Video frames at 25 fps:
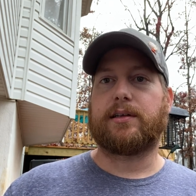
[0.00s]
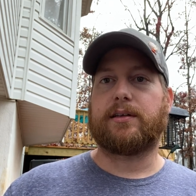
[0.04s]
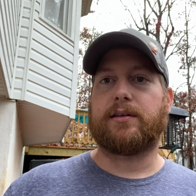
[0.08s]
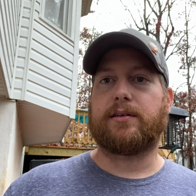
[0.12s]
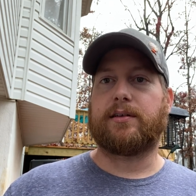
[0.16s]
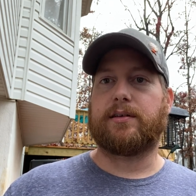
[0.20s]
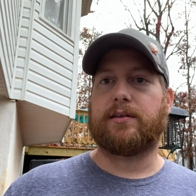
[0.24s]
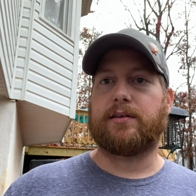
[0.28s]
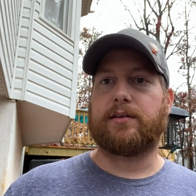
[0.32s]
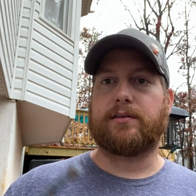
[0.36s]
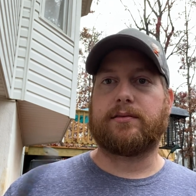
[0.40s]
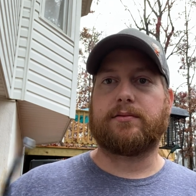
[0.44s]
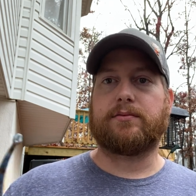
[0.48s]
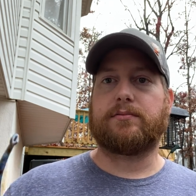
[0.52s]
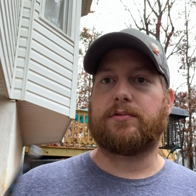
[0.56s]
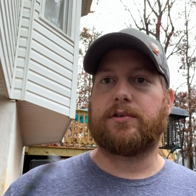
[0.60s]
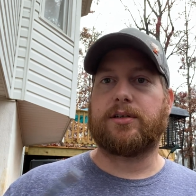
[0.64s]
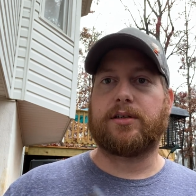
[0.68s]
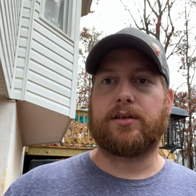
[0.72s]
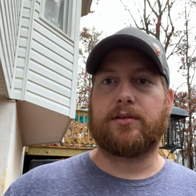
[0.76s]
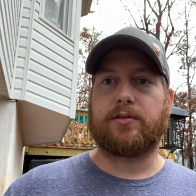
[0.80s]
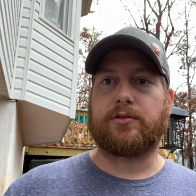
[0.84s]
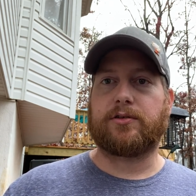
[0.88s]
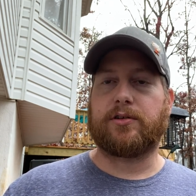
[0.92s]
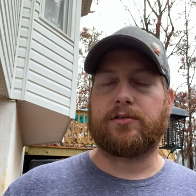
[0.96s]
the, you
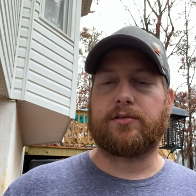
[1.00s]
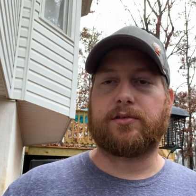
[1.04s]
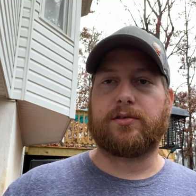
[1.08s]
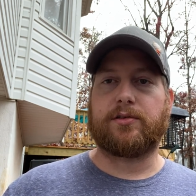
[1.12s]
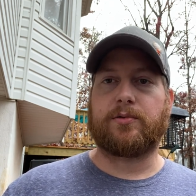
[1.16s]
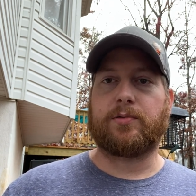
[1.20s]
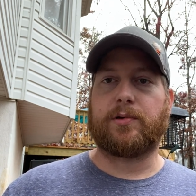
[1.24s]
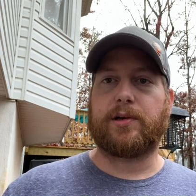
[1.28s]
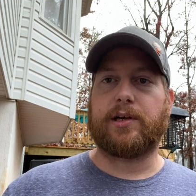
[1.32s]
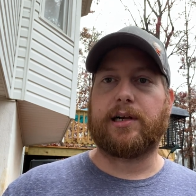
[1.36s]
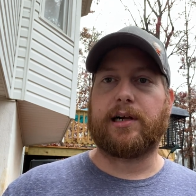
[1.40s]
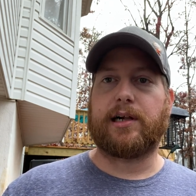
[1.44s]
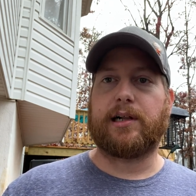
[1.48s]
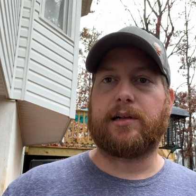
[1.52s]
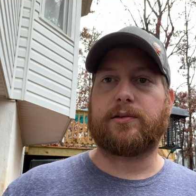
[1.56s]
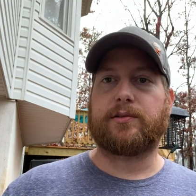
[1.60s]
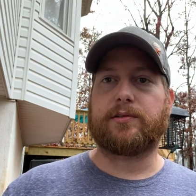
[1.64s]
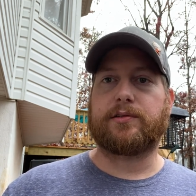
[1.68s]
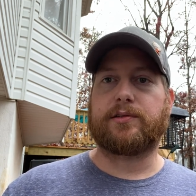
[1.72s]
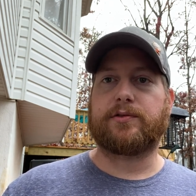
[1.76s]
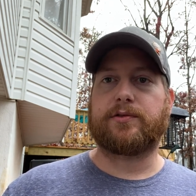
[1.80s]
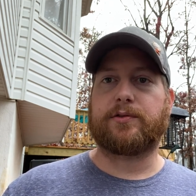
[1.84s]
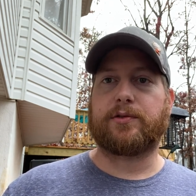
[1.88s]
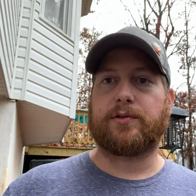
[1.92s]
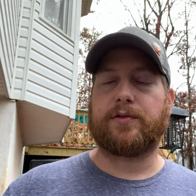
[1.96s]
know, close to $20
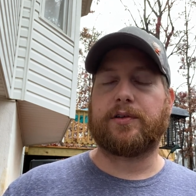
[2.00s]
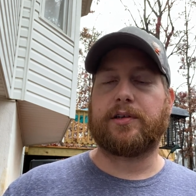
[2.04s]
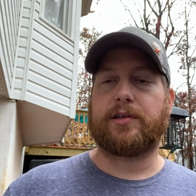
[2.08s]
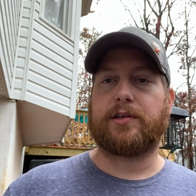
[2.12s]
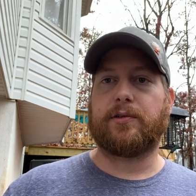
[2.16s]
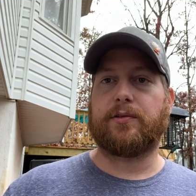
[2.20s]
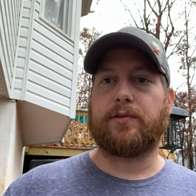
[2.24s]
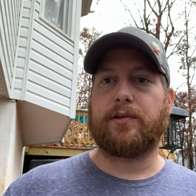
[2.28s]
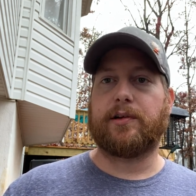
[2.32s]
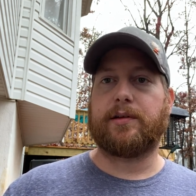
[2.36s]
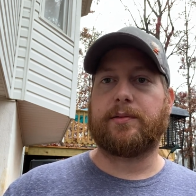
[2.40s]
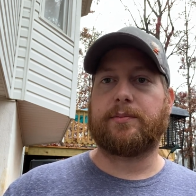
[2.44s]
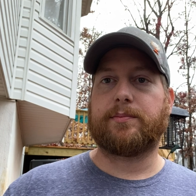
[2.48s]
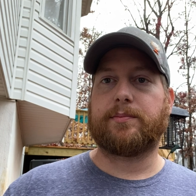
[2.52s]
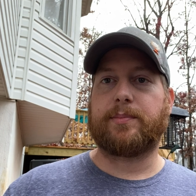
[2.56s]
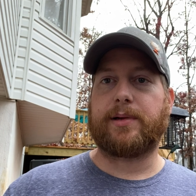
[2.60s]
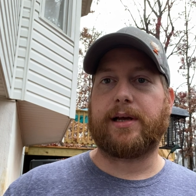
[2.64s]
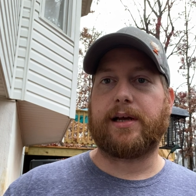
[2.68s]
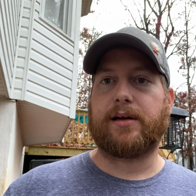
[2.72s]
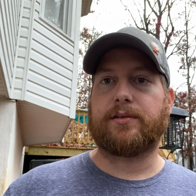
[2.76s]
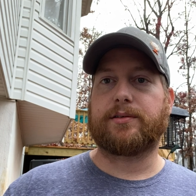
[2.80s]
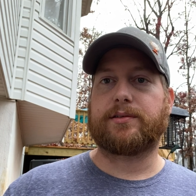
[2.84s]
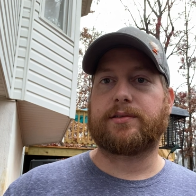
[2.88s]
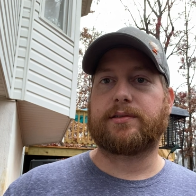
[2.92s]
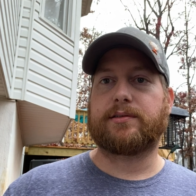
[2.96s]
for a 50 gram
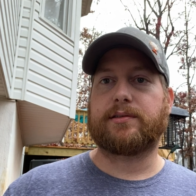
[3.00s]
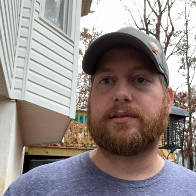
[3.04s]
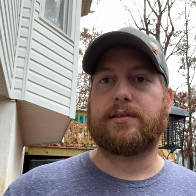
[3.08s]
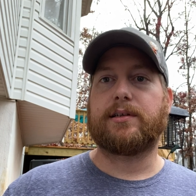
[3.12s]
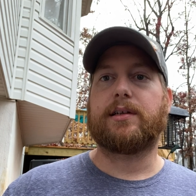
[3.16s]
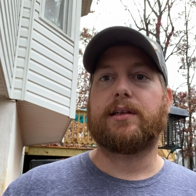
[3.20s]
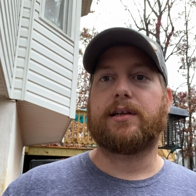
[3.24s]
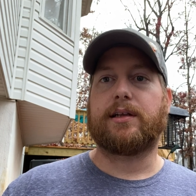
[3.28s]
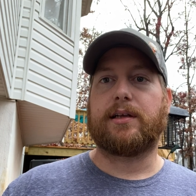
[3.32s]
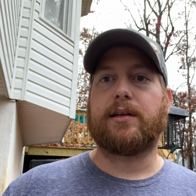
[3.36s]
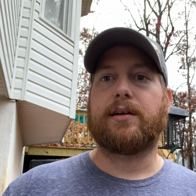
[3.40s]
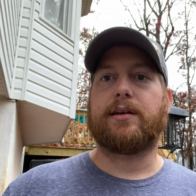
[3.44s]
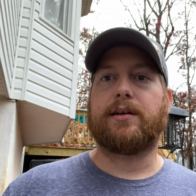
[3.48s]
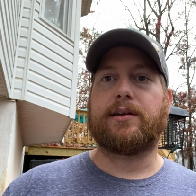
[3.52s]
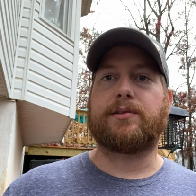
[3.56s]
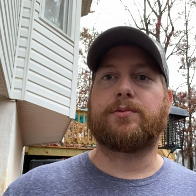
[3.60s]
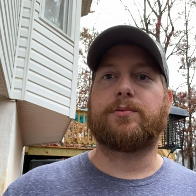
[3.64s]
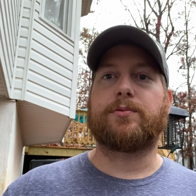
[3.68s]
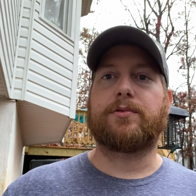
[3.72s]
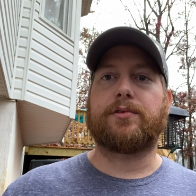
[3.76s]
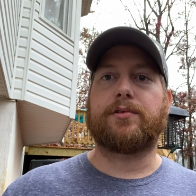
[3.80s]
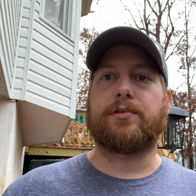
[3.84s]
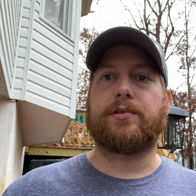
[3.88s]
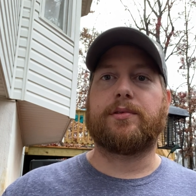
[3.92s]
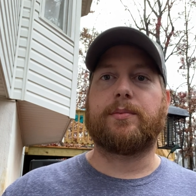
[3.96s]
pouch, it's
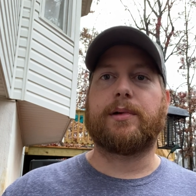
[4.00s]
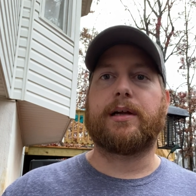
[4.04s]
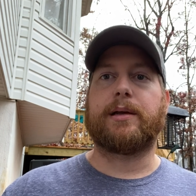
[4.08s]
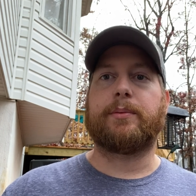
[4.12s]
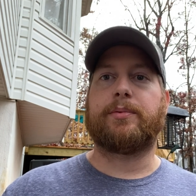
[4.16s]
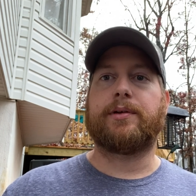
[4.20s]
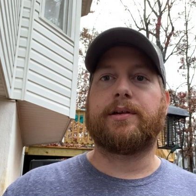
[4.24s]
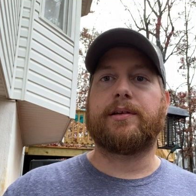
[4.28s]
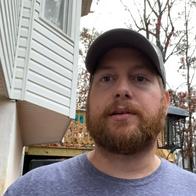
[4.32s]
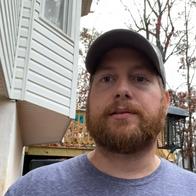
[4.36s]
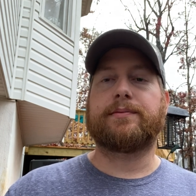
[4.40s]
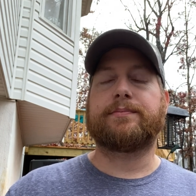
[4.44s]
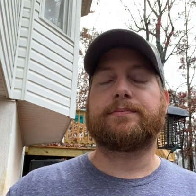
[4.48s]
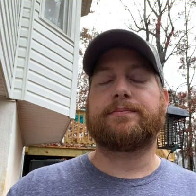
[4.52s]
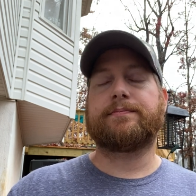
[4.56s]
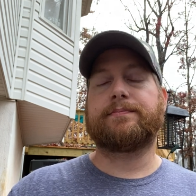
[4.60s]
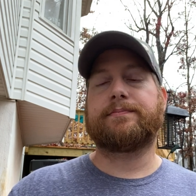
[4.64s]
worth it in my opinion.